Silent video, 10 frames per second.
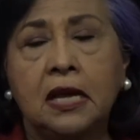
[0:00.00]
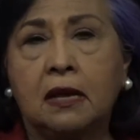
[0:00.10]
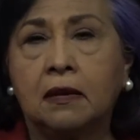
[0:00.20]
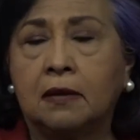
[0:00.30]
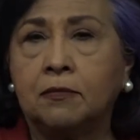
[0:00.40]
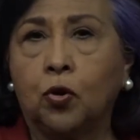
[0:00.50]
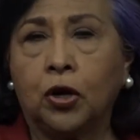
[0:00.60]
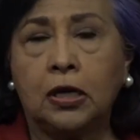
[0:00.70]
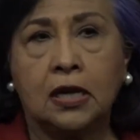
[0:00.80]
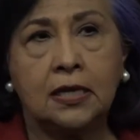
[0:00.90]
I, am
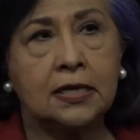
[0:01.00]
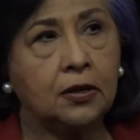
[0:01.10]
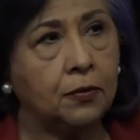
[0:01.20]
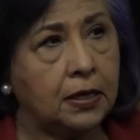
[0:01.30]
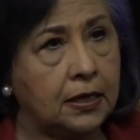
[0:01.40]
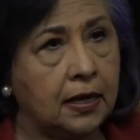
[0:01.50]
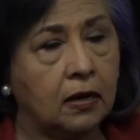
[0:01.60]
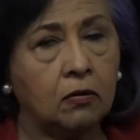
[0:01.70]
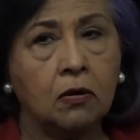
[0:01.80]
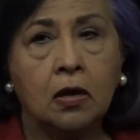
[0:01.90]
organizing right now.